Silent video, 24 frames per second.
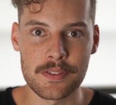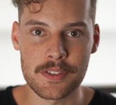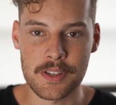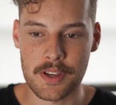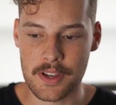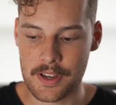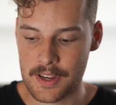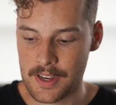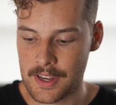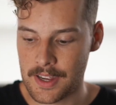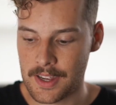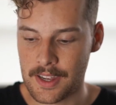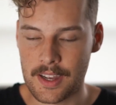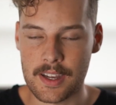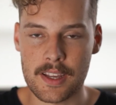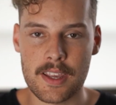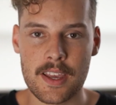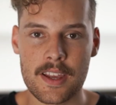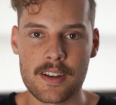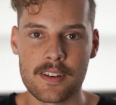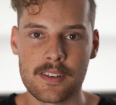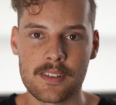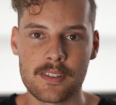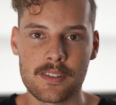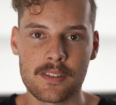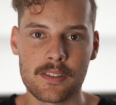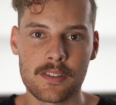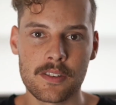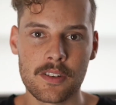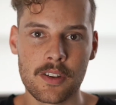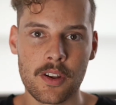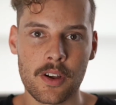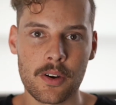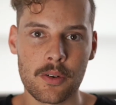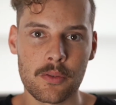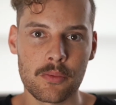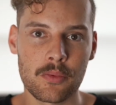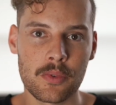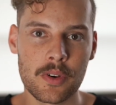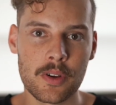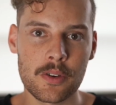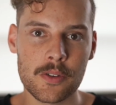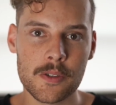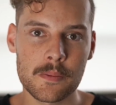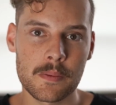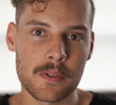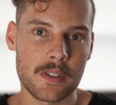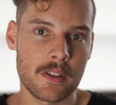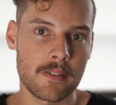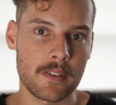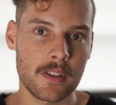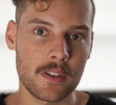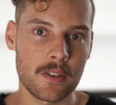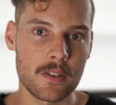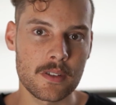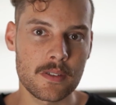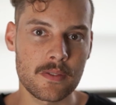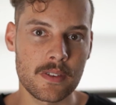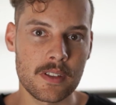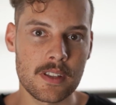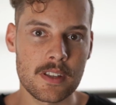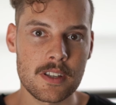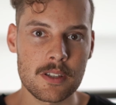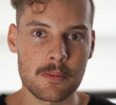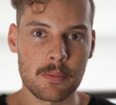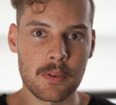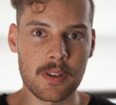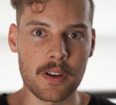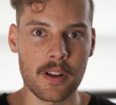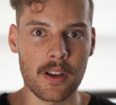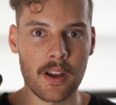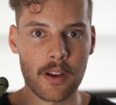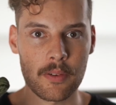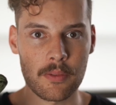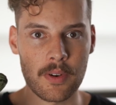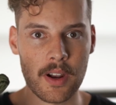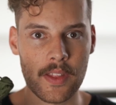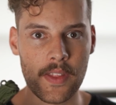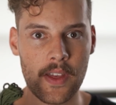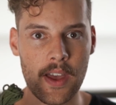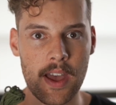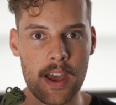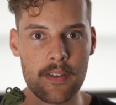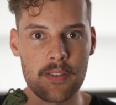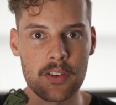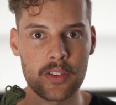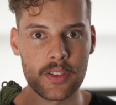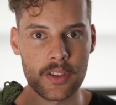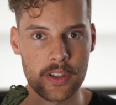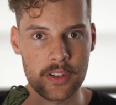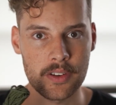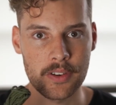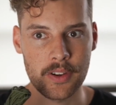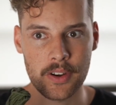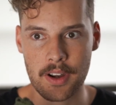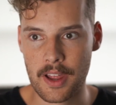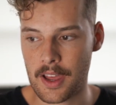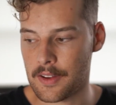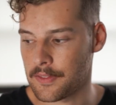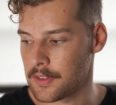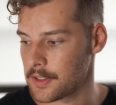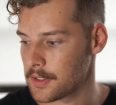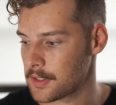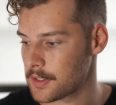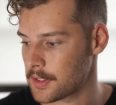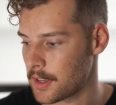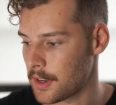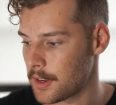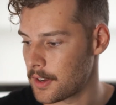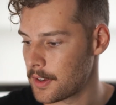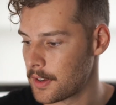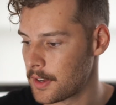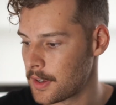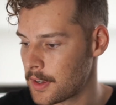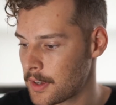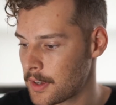So again, not a real specific use for this, but I'd rather have it than not have it. So